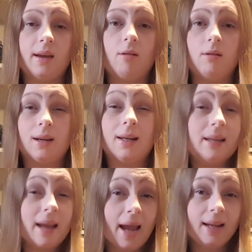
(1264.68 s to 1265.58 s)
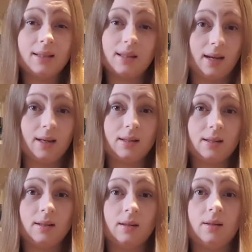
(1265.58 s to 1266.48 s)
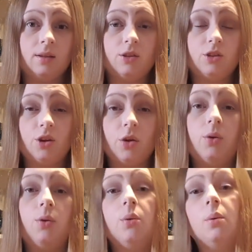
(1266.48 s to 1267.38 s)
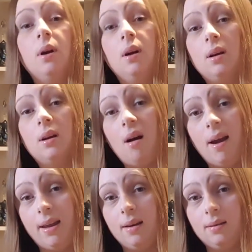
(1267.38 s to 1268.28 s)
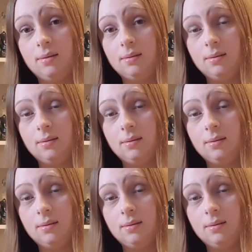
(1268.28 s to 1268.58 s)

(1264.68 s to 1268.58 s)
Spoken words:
are connected to Gaia.